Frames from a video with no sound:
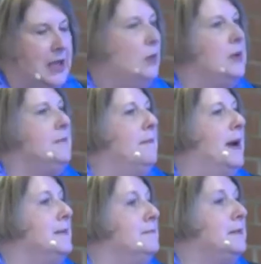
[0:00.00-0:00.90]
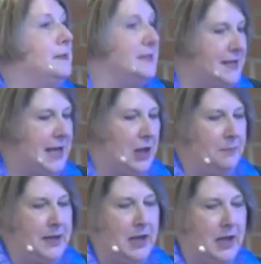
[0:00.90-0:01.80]
We might be busy
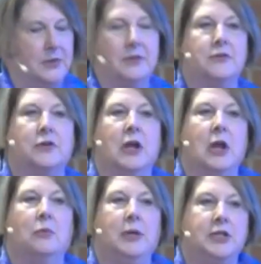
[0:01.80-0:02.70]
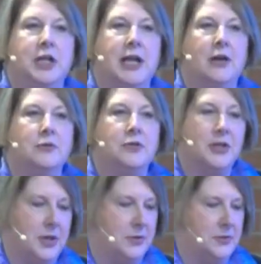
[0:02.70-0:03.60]
helping others or reaching out to
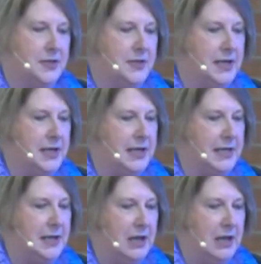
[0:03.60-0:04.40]
those in need,